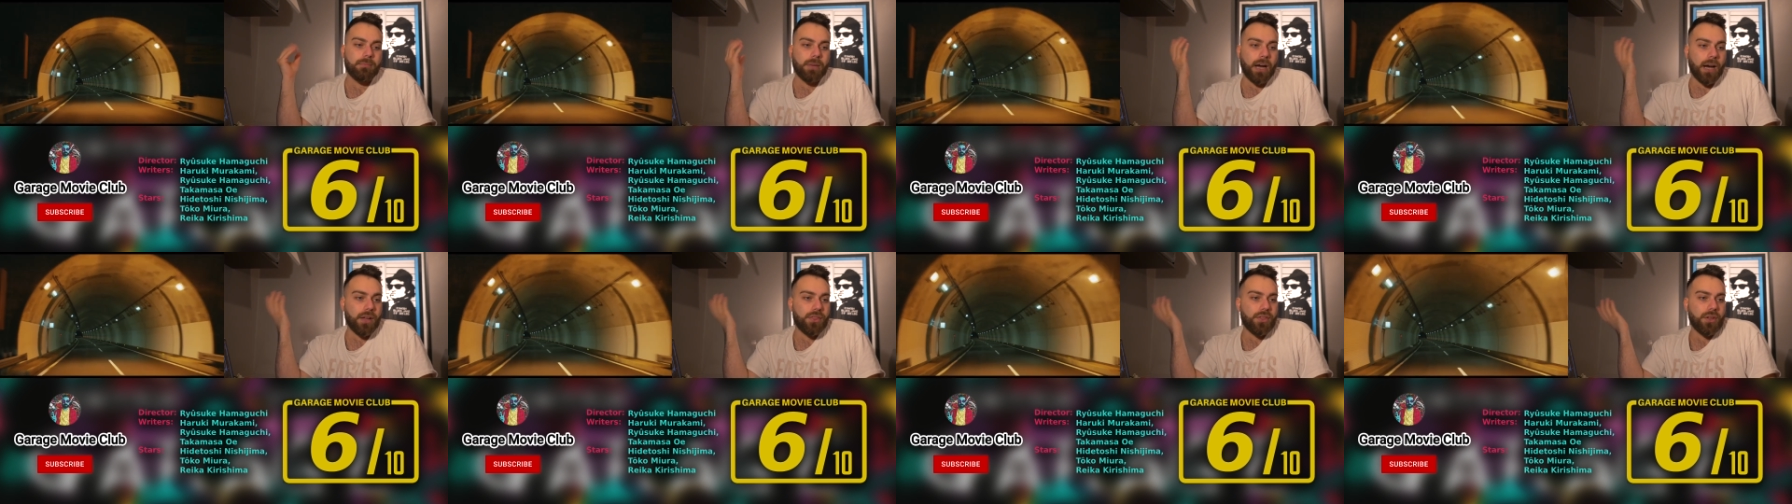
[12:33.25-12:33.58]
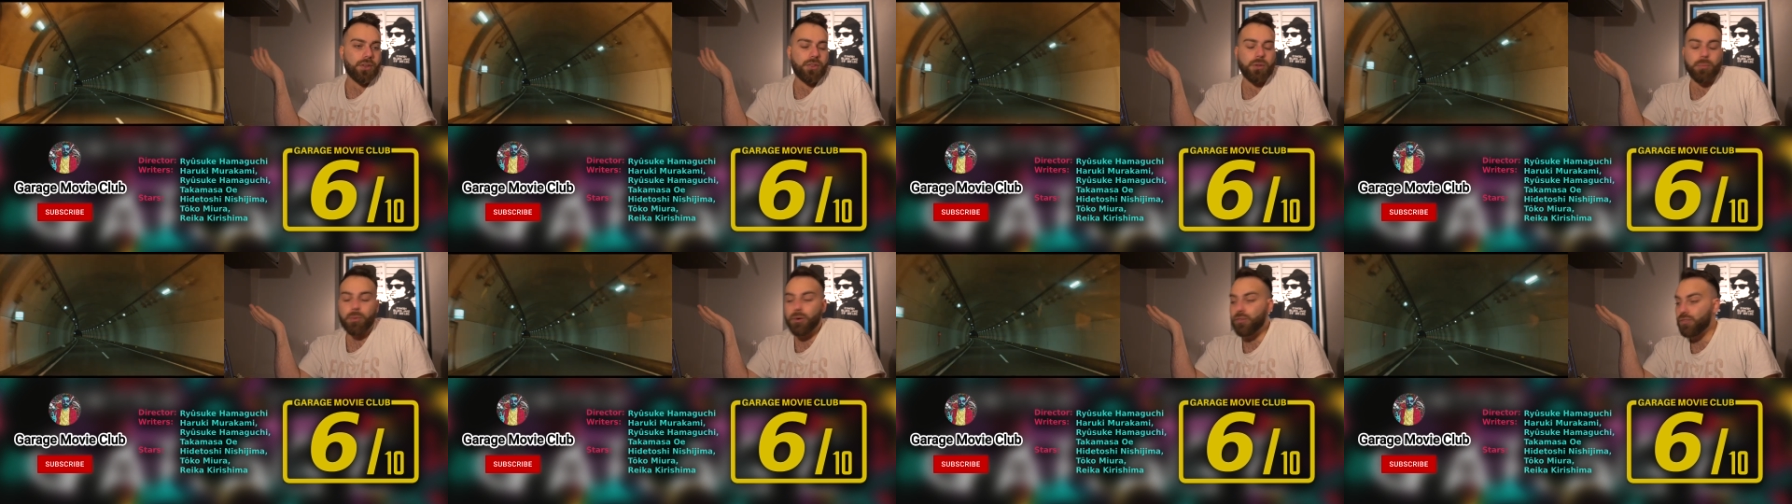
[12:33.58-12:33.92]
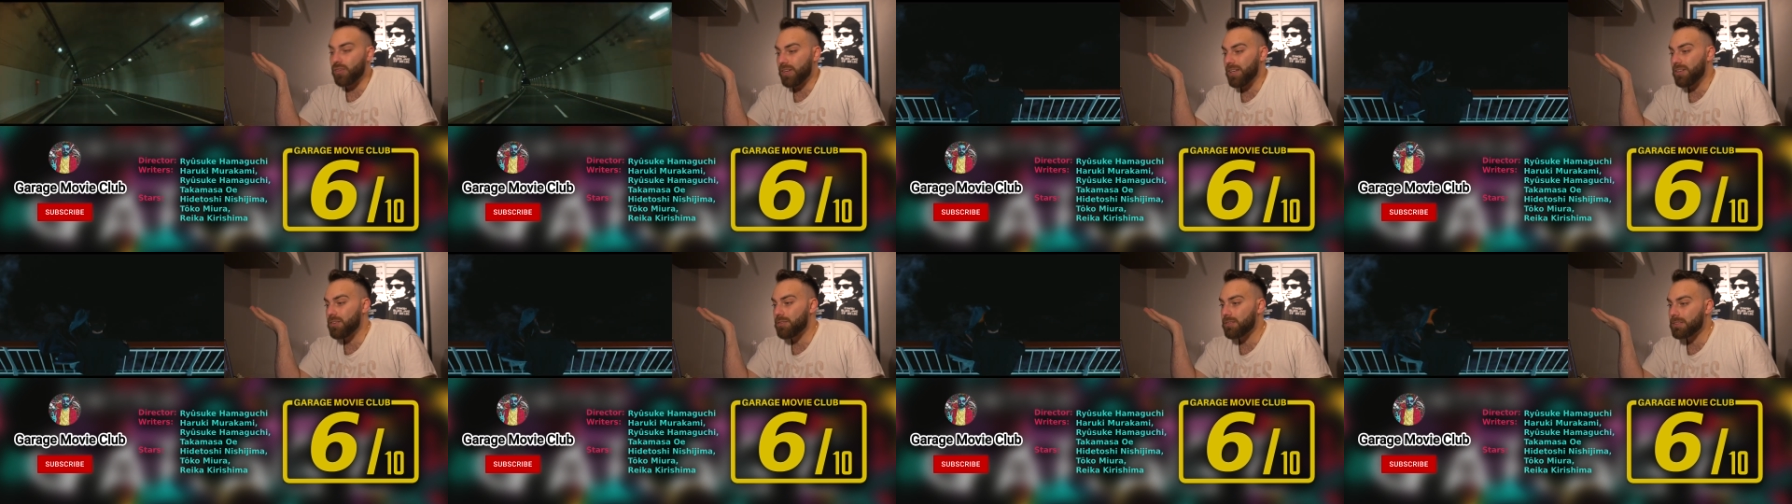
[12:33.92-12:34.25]
I thought the most
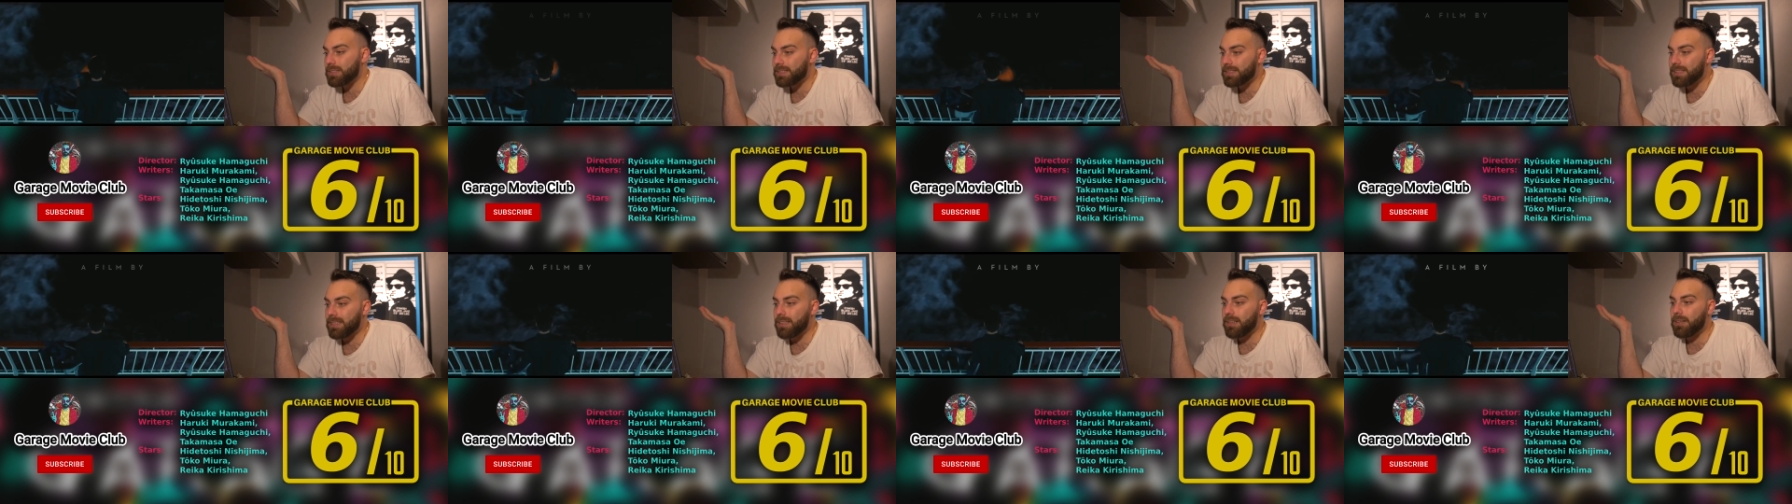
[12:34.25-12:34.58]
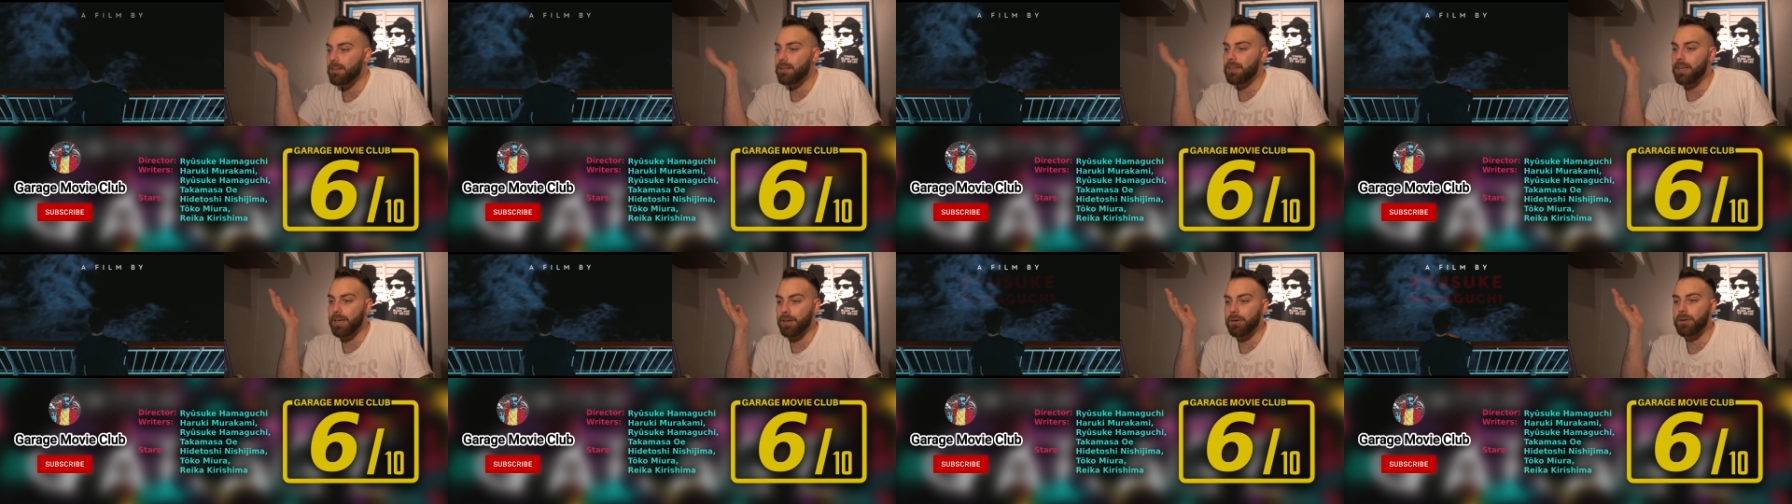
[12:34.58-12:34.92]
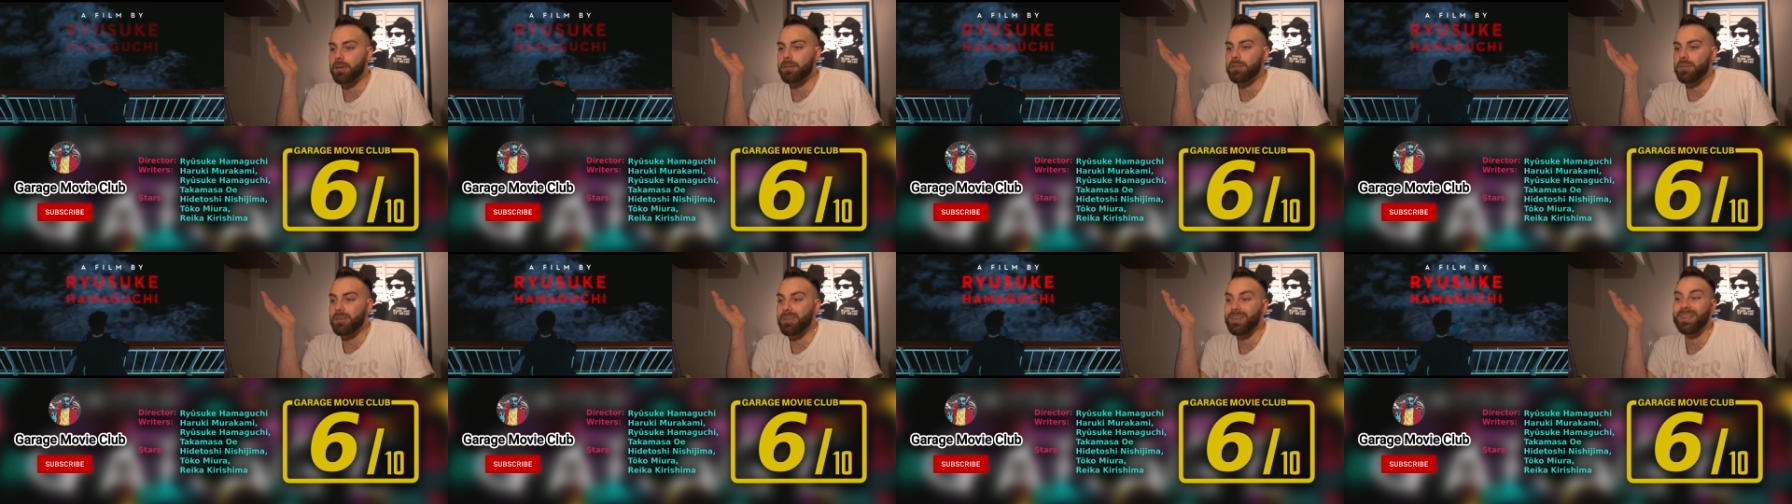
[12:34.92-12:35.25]
interesting
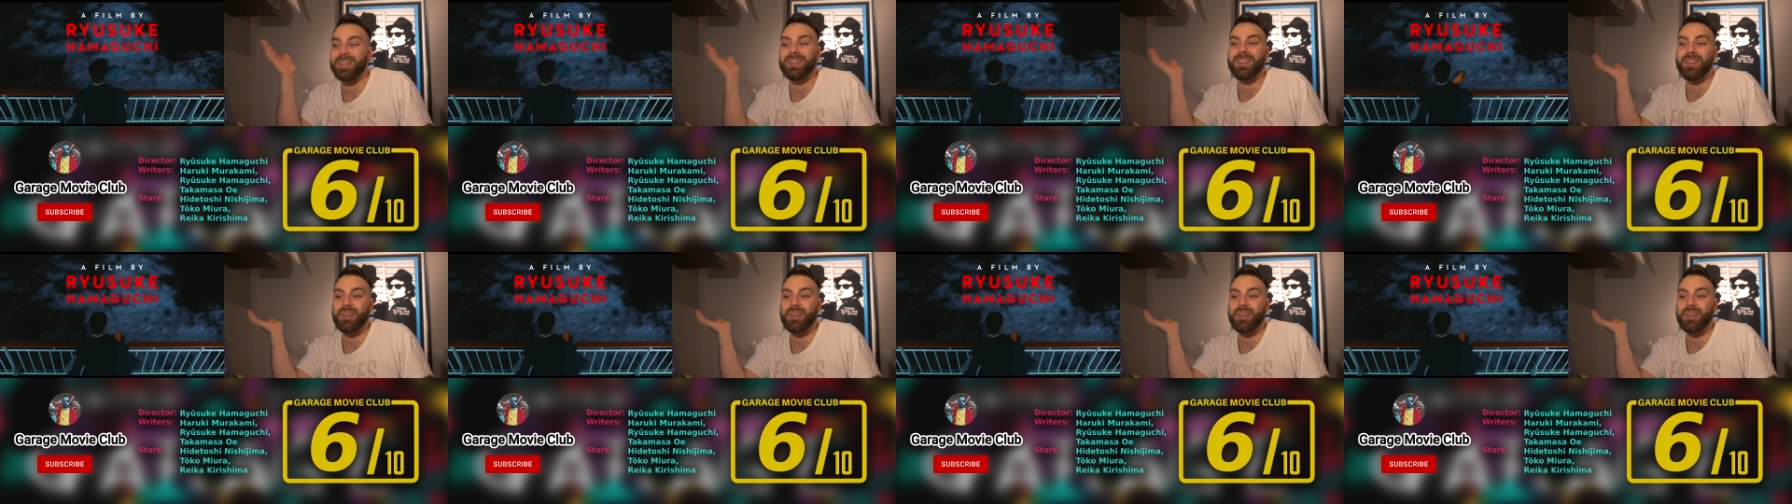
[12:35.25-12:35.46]
character in